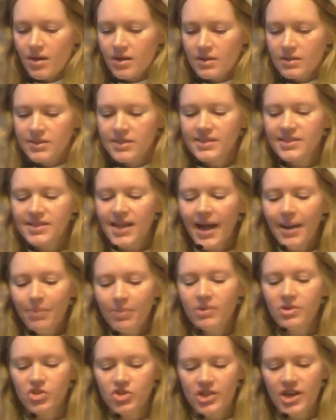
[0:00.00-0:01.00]

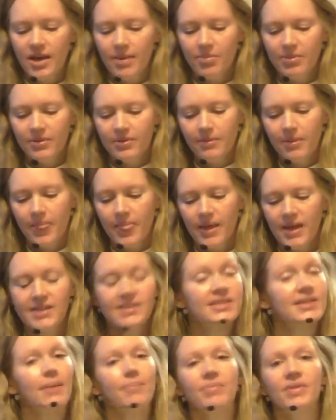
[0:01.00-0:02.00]
Discipleship is
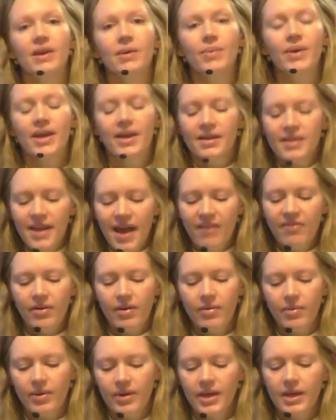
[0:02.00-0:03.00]
something we can
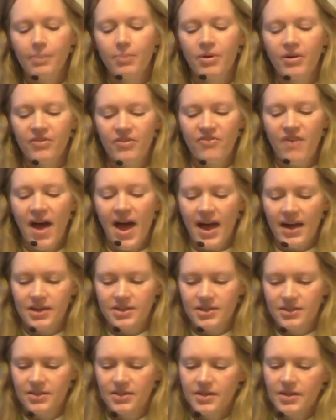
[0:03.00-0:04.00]
never really
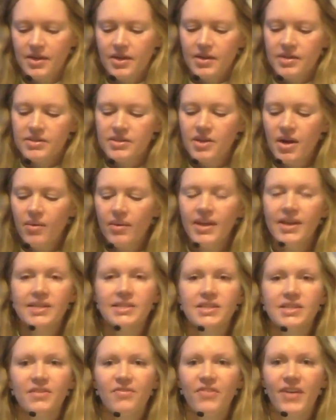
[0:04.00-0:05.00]
perfect. So it
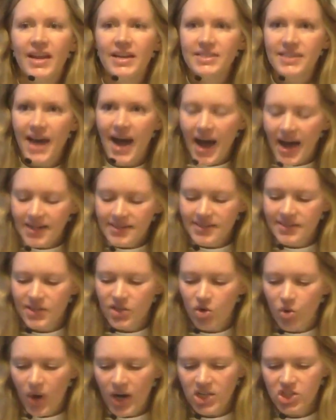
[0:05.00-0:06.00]
is a fantastic
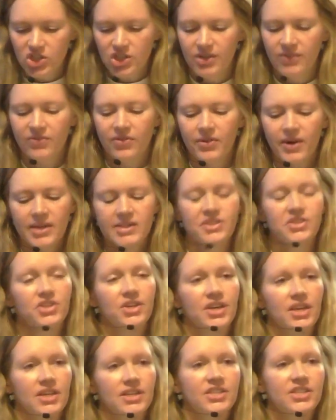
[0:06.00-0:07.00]
question for us to
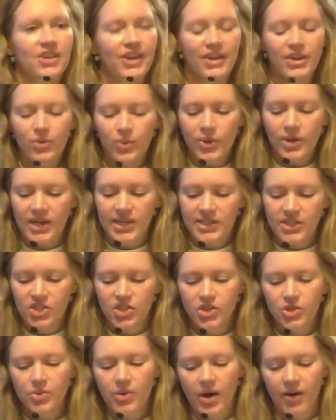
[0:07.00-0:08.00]
continually
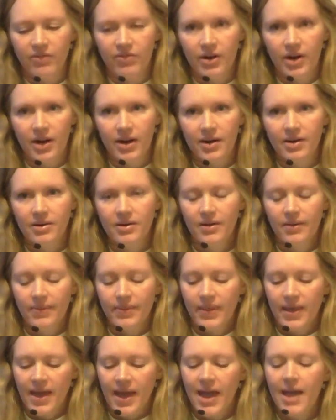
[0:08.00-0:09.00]
stew over.
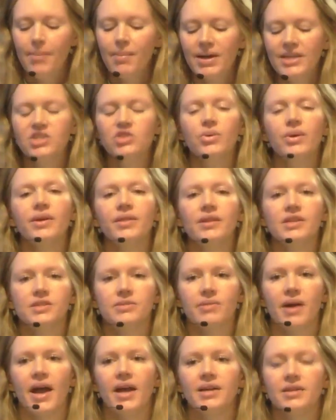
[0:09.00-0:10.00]
Am I doing this
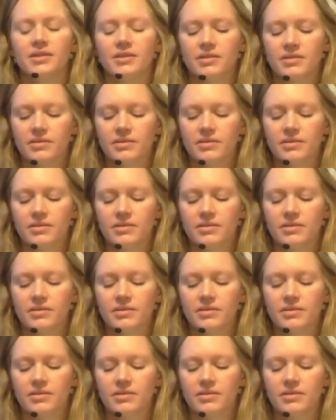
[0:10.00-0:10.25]
right?